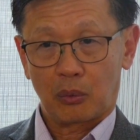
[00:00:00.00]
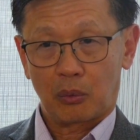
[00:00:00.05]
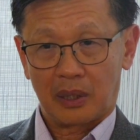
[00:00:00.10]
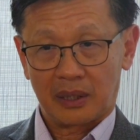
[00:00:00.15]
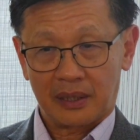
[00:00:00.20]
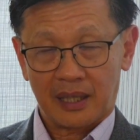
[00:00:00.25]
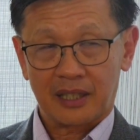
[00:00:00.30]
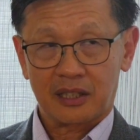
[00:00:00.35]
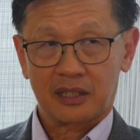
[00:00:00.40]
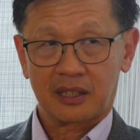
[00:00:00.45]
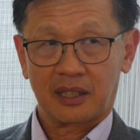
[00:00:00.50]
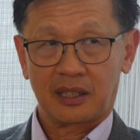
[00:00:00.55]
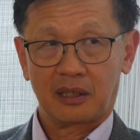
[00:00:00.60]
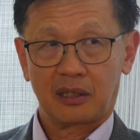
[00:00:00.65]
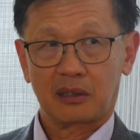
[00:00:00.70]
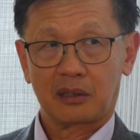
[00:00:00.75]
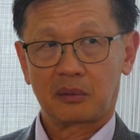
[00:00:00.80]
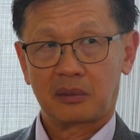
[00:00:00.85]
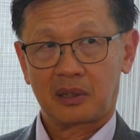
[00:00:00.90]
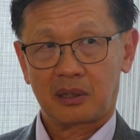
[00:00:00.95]
one night stay in
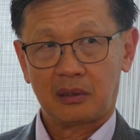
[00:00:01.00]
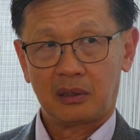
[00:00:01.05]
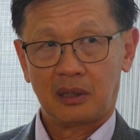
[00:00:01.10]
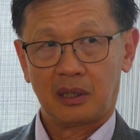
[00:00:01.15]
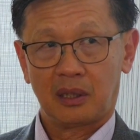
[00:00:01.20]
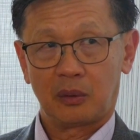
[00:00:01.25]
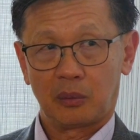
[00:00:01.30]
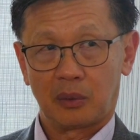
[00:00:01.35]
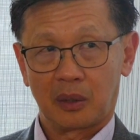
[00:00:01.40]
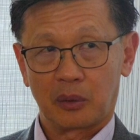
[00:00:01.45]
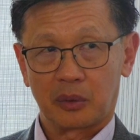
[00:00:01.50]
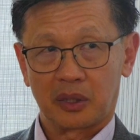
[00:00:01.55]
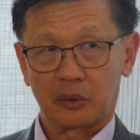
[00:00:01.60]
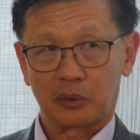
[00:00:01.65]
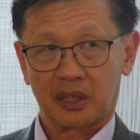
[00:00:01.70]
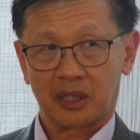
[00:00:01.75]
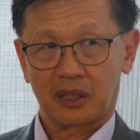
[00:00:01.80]
hospital and 1 week